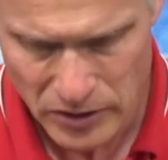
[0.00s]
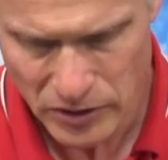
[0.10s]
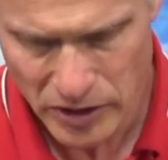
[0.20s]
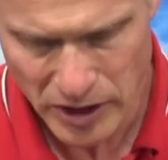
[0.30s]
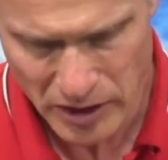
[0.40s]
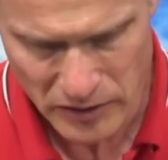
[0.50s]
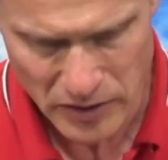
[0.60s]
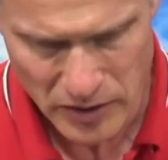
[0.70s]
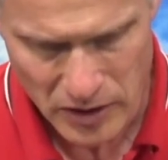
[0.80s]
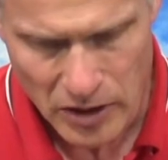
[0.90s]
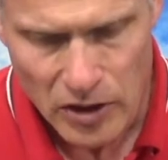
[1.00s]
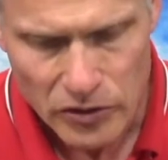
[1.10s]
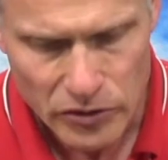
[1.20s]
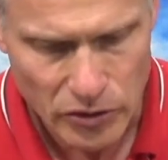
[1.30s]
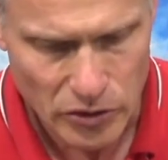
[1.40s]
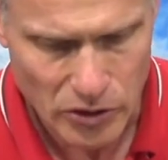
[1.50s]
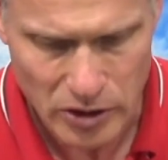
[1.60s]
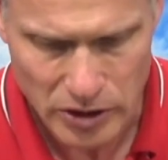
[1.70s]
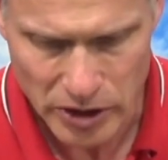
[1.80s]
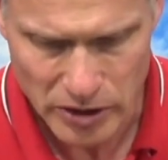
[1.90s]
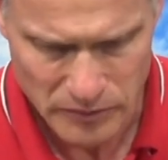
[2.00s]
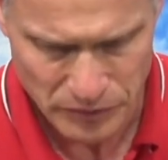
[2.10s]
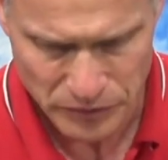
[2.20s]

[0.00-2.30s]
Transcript: Okay, so they're all in.